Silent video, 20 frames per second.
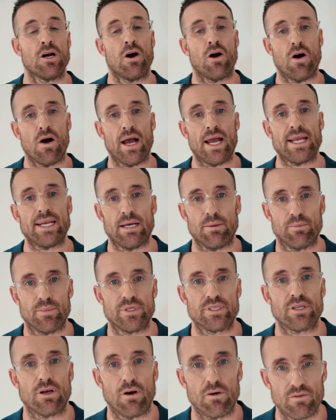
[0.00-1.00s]
high
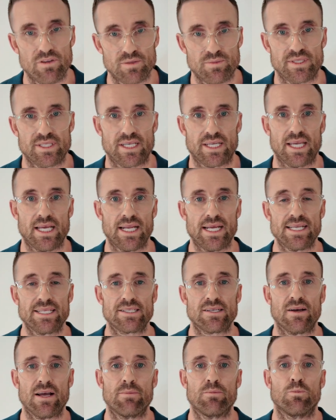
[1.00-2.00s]
numbers of this particular
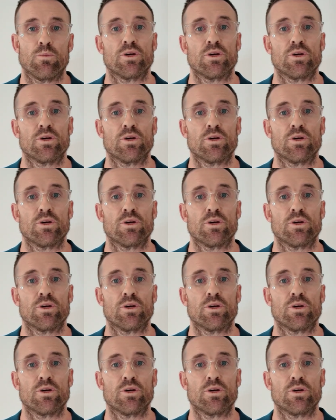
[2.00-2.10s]
enzyme,